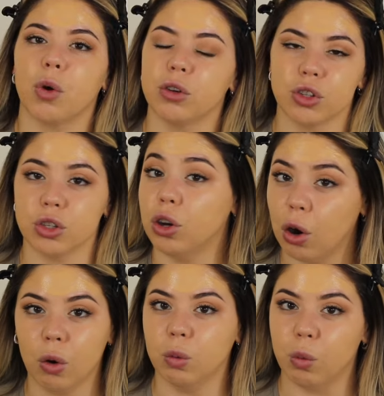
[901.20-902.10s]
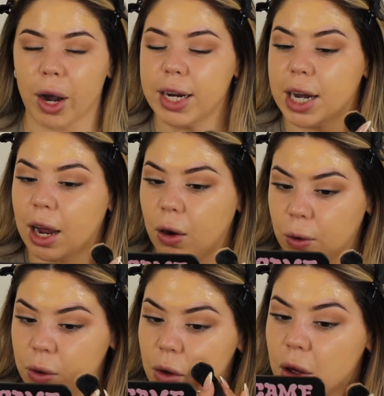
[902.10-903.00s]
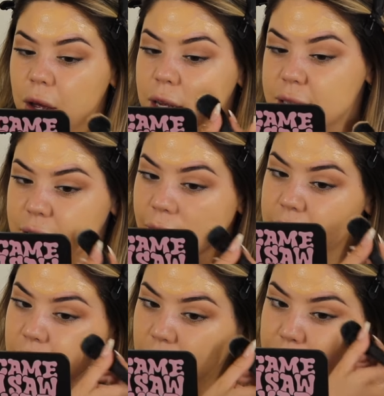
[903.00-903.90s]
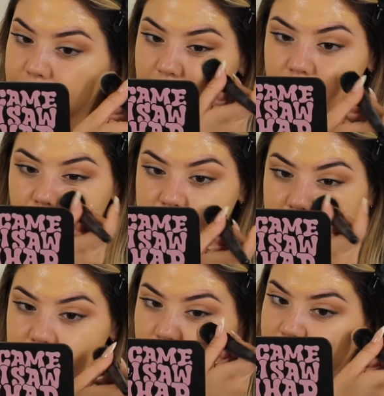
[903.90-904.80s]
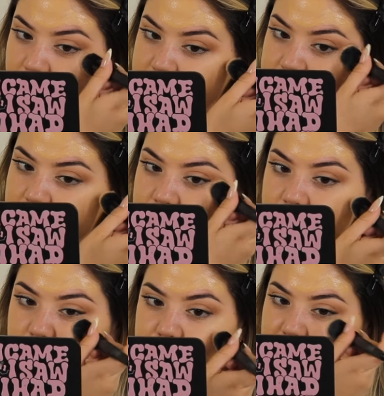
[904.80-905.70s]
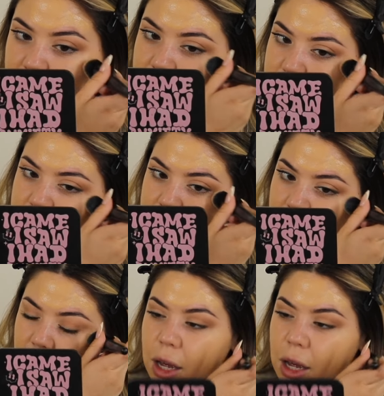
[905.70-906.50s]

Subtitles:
well just go right now, sign up and go get your license, because